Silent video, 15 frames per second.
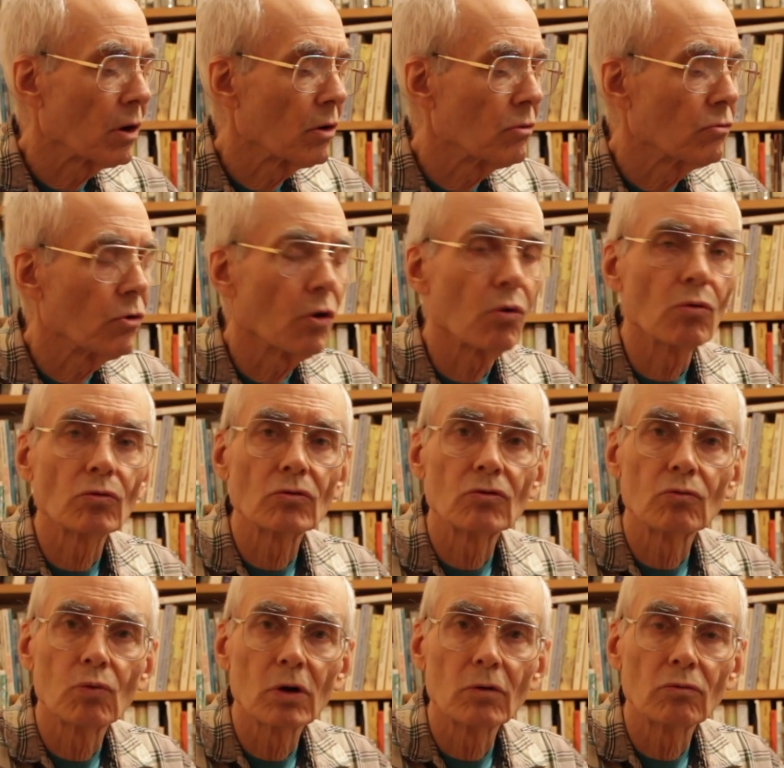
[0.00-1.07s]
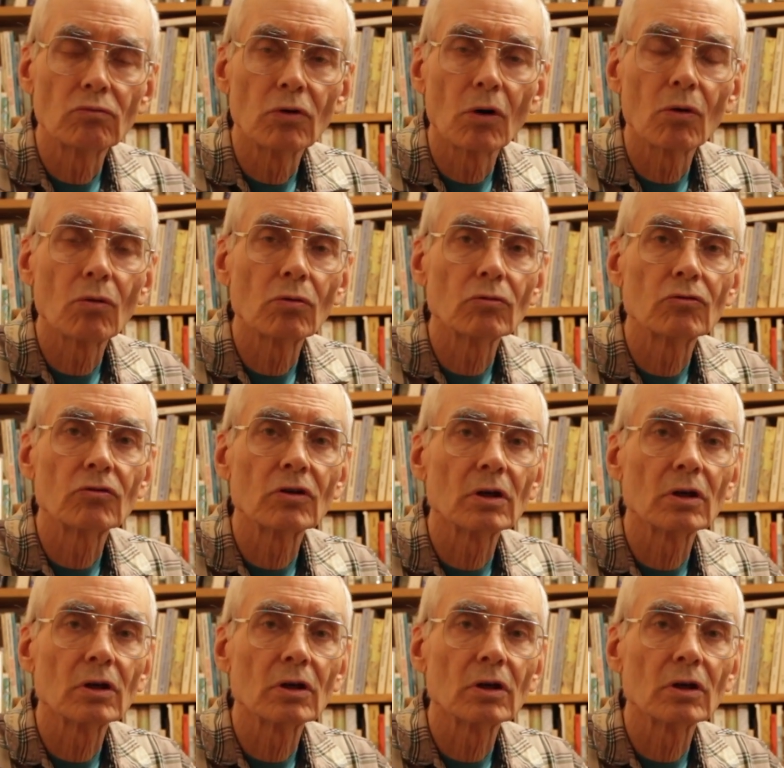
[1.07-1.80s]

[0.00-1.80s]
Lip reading: roads, wood roads,